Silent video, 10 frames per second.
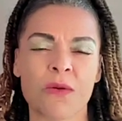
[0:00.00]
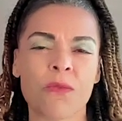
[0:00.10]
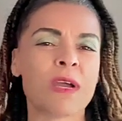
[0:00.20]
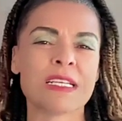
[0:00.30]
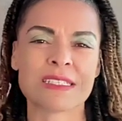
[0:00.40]

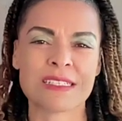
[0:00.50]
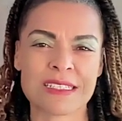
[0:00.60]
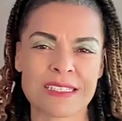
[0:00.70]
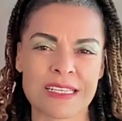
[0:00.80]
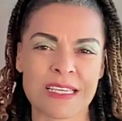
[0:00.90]

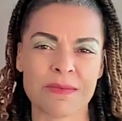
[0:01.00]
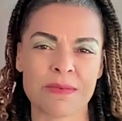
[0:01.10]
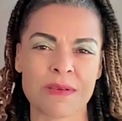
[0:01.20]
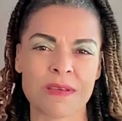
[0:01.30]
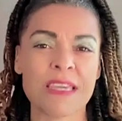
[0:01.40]
restless sleep,
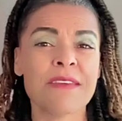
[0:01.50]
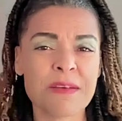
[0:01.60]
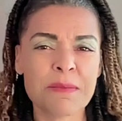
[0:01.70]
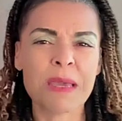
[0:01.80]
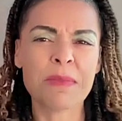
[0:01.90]

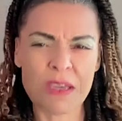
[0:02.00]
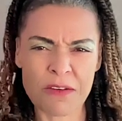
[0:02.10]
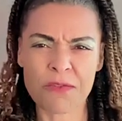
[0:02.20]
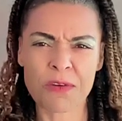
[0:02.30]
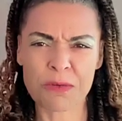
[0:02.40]
even maybe
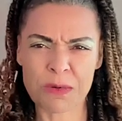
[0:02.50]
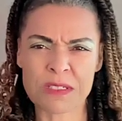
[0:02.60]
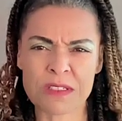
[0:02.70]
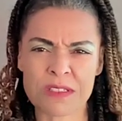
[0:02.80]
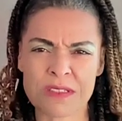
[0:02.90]
a
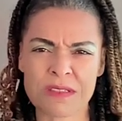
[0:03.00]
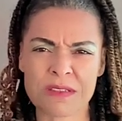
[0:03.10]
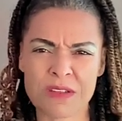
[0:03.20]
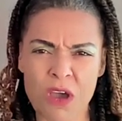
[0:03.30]
frequent